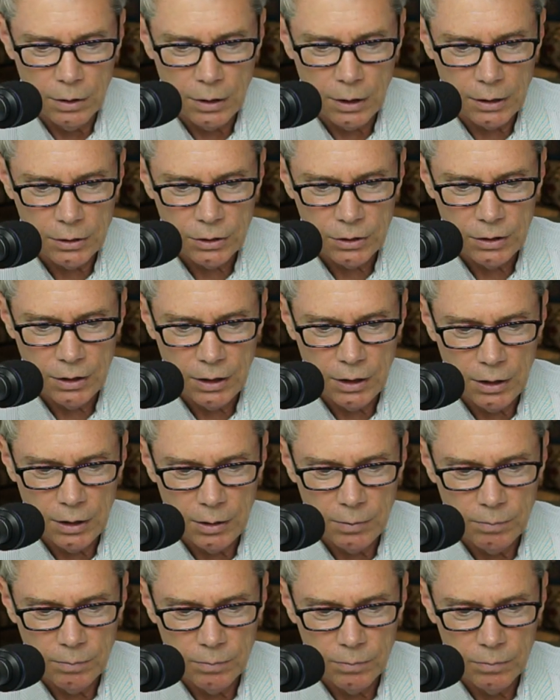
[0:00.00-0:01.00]
let's
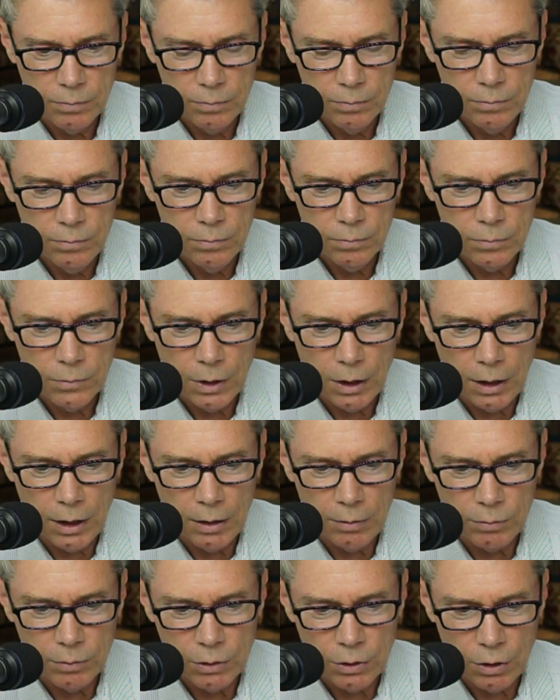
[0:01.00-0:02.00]
see. Uh,
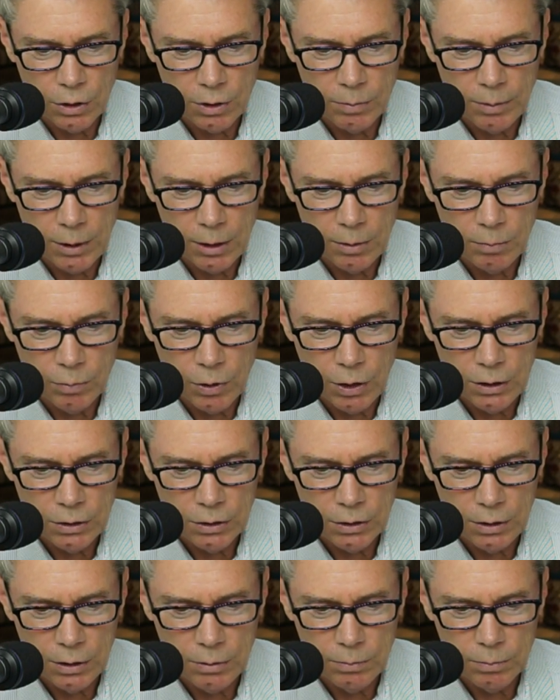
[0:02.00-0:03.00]
and we talked about the
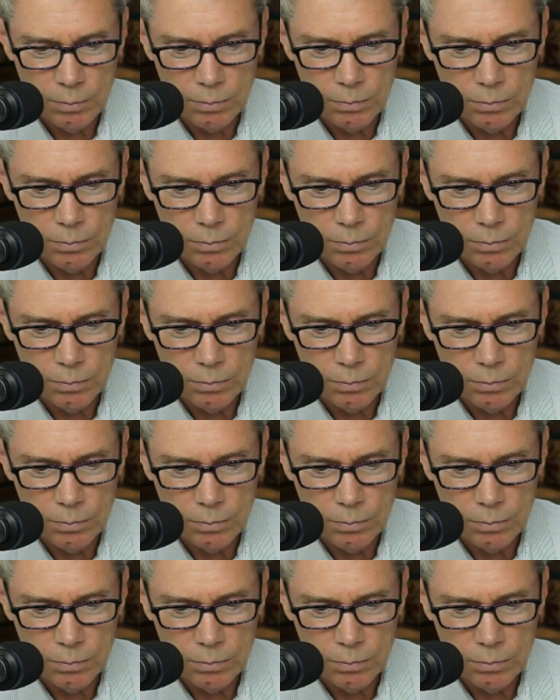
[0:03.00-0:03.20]
bracelet